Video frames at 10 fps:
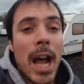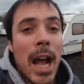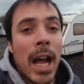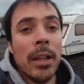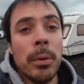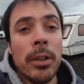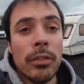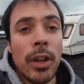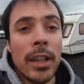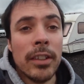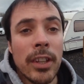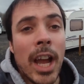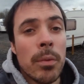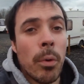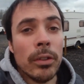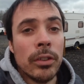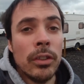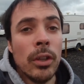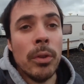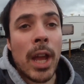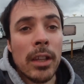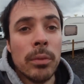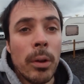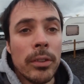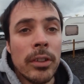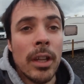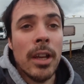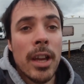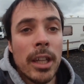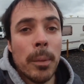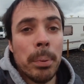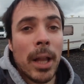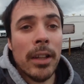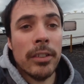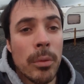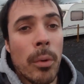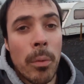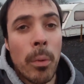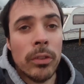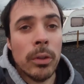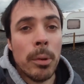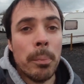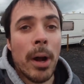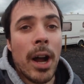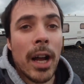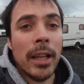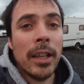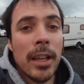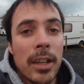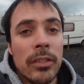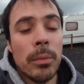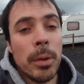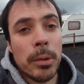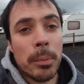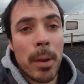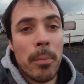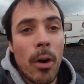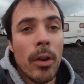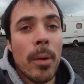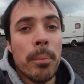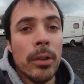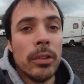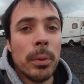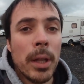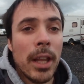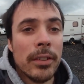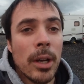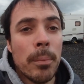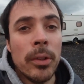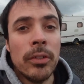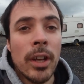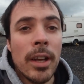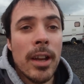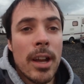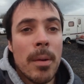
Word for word: And we're just trying to decide what to do next. What's the, the plans and what, what should we buy? Should we spend more on our budget, spend less on our budget?